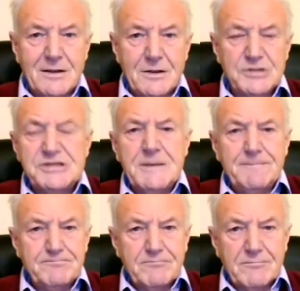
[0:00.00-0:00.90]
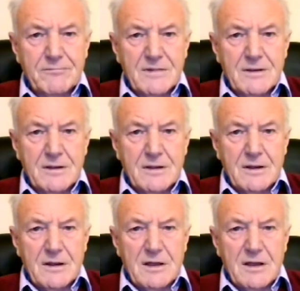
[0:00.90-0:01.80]
You see,
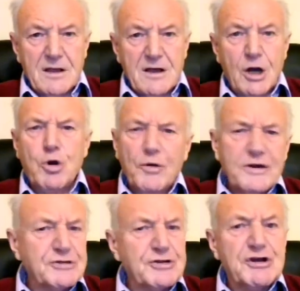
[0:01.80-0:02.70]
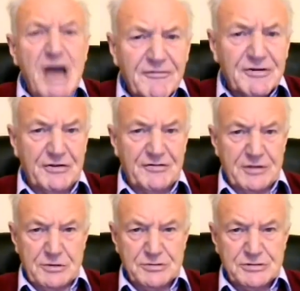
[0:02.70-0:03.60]
according to the covenant
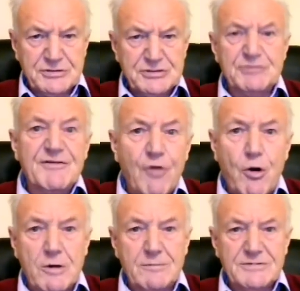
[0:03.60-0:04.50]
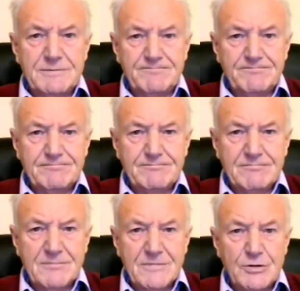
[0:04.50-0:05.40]
theologians, the Reformed,
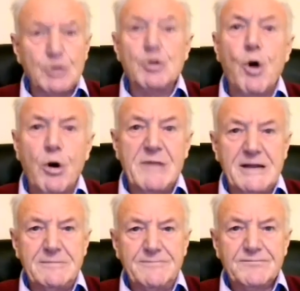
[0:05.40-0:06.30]
the lawmen,